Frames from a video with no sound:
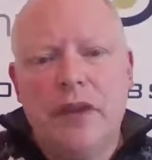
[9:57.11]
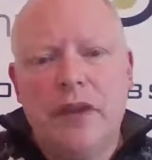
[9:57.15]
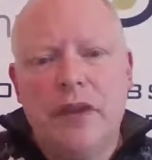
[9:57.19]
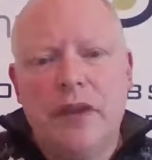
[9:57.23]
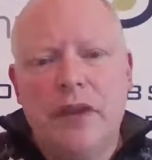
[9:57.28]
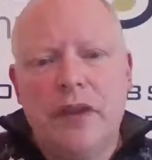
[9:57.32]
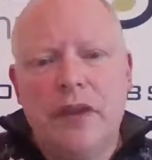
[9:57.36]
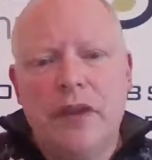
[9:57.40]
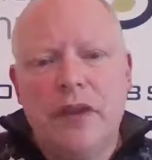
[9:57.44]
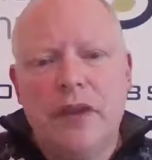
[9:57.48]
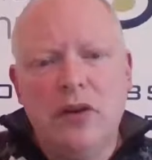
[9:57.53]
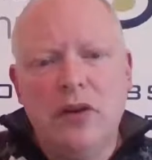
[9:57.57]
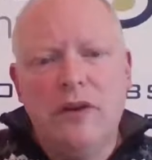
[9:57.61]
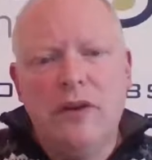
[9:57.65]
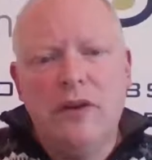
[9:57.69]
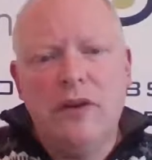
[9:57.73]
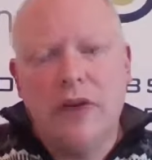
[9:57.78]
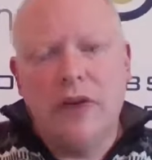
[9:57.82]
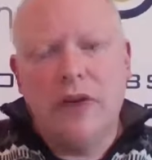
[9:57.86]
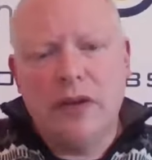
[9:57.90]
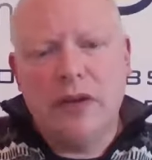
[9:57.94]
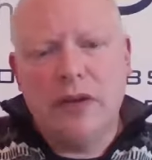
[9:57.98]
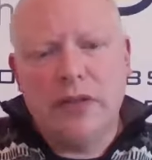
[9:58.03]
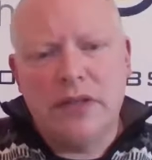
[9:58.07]
So you look for
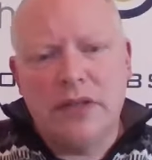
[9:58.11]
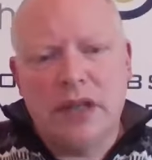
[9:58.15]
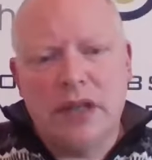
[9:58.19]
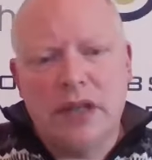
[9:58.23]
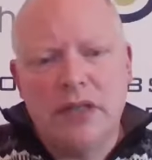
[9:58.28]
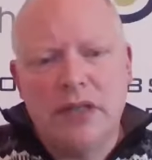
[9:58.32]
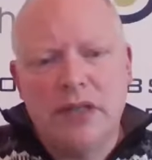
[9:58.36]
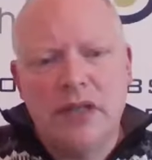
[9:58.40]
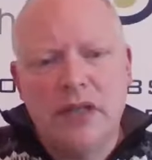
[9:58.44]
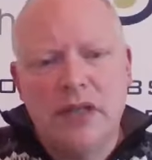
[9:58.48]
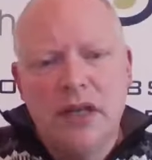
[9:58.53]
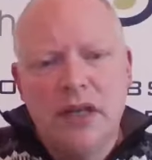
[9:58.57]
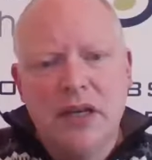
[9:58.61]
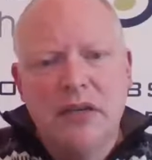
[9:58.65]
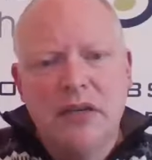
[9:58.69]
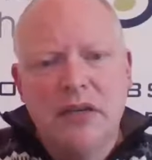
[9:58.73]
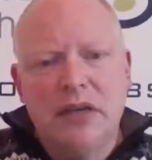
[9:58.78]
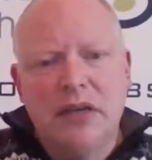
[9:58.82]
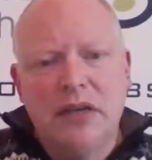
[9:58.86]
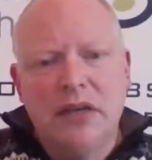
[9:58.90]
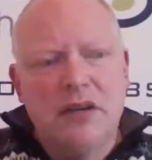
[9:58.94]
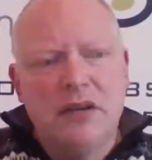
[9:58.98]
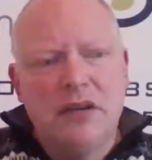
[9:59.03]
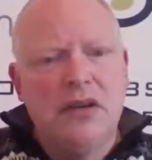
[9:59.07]
those things and
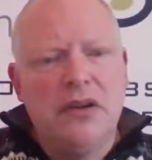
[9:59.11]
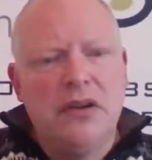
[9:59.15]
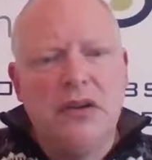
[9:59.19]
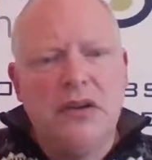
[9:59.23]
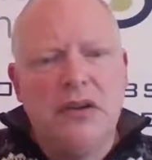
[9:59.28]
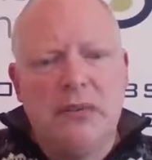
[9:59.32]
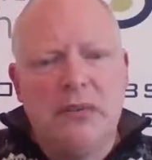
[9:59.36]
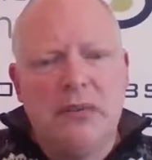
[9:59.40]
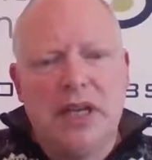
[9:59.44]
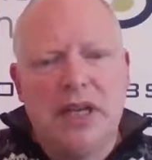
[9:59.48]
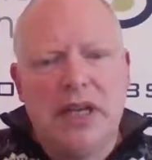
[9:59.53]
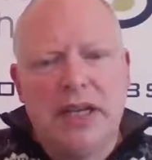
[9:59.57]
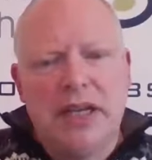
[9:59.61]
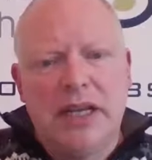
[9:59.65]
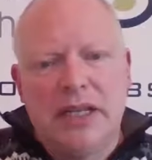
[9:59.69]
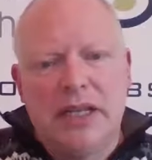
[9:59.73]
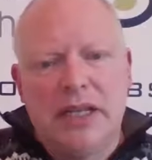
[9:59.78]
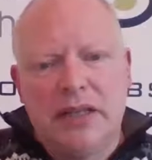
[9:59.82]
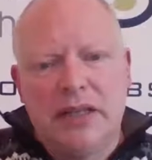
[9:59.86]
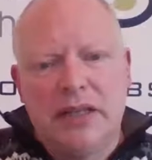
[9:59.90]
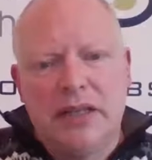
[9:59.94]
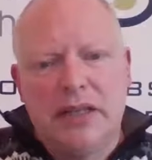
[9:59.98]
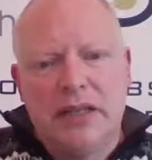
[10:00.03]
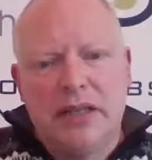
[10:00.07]
you do the usability
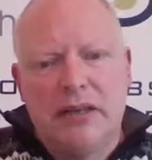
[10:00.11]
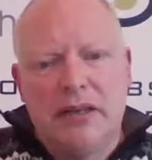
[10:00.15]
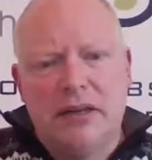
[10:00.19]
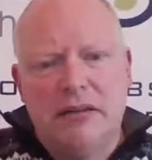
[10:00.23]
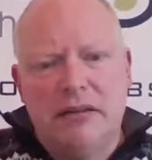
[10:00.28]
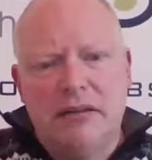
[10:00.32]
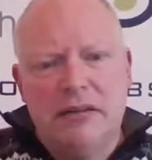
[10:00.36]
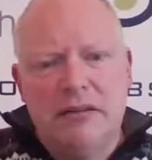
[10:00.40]
testing.